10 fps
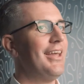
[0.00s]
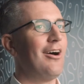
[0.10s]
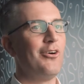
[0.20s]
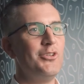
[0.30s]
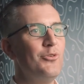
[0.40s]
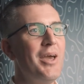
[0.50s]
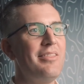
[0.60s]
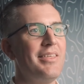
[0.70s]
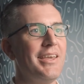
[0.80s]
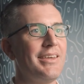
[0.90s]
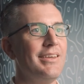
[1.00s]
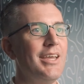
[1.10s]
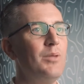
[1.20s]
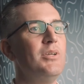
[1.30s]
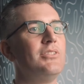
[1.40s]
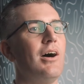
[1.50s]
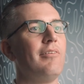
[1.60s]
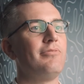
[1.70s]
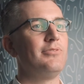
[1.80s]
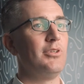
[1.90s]
Now, you may think it'd be
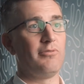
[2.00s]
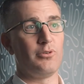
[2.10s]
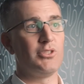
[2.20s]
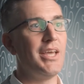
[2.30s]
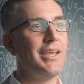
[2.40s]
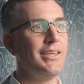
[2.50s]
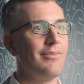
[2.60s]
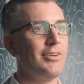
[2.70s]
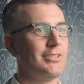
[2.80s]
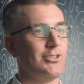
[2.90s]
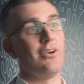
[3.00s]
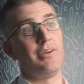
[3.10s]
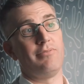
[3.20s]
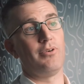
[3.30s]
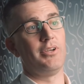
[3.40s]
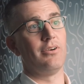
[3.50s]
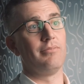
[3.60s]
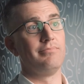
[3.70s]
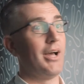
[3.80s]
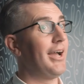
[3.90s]
tough to forsake giving to charity for a year.
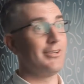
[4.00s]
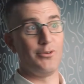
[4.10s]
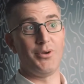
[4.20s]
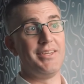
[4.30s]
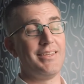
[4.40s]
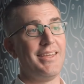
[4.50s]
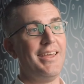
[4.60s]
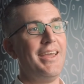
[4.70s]
I agree.